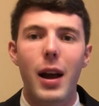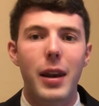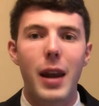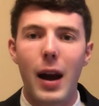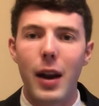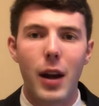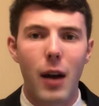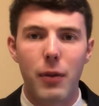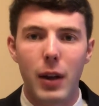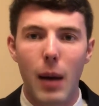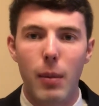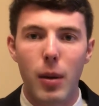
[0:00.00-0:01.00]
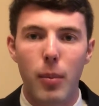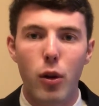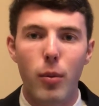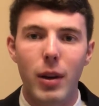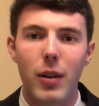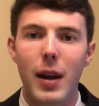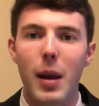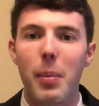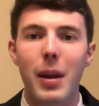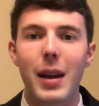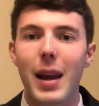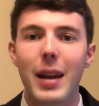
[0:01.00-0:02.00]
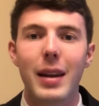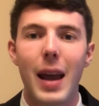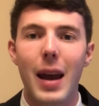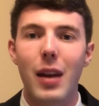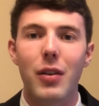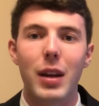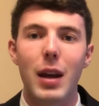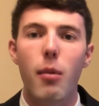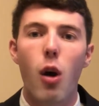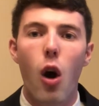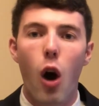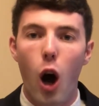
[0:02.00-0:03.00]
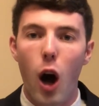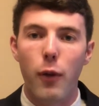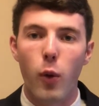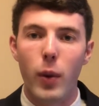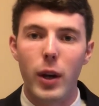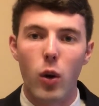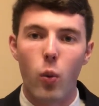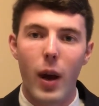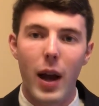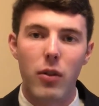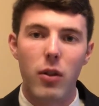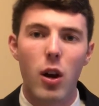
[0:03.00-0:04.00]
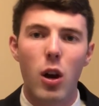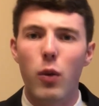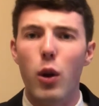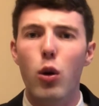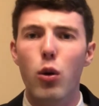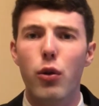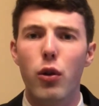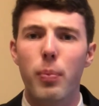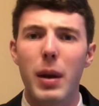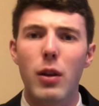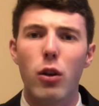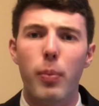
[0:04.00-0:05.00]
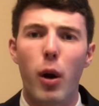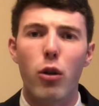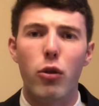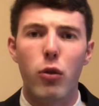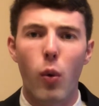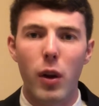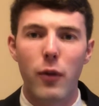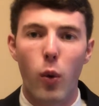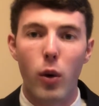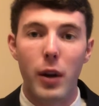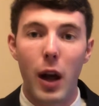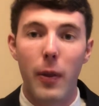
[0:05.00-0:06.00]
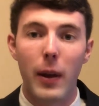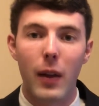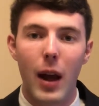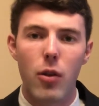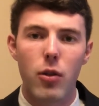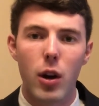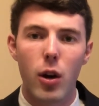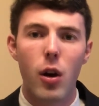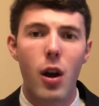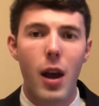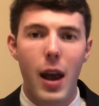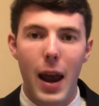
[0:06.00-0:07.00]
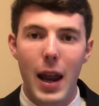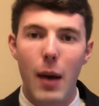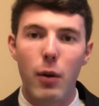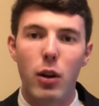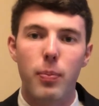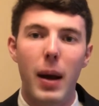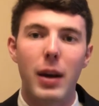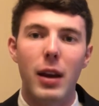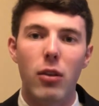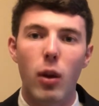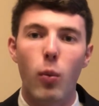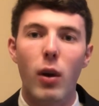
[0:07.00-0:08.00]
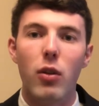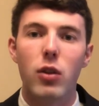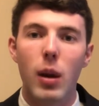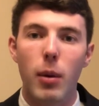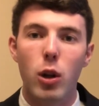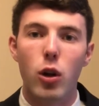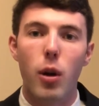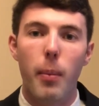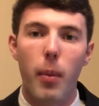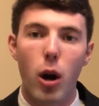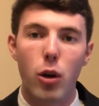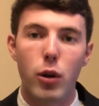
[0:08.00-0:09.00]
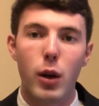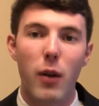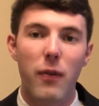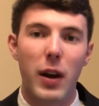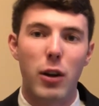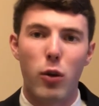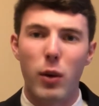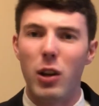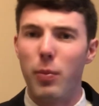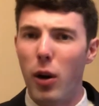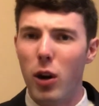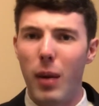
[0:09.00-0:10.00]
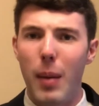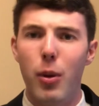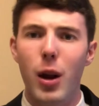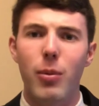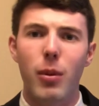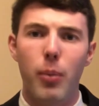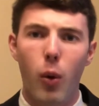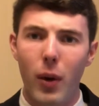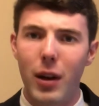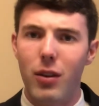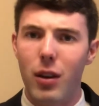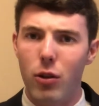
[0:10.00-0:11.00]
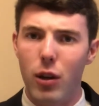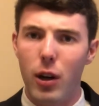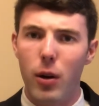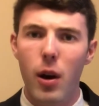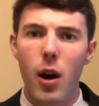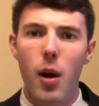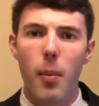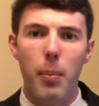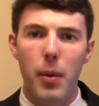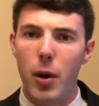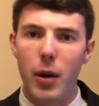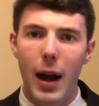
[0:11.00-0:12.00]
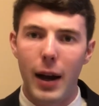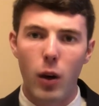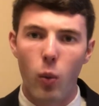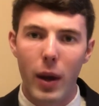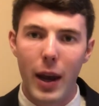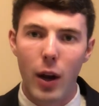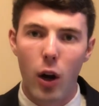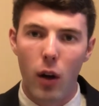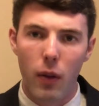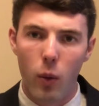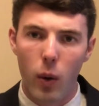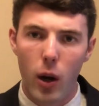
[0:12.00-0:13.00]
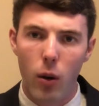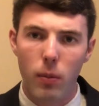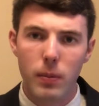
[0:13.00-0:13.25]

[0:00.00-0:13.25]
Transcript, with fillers: Not enough to come into Bloomington and beat an Indiana team off a week of rest. The Hoosiers beat the Spartans 24-0 last year, and I would expect a somewhat similar margin of victory. Spartans might put up some points this year, but they're not going to win on the road.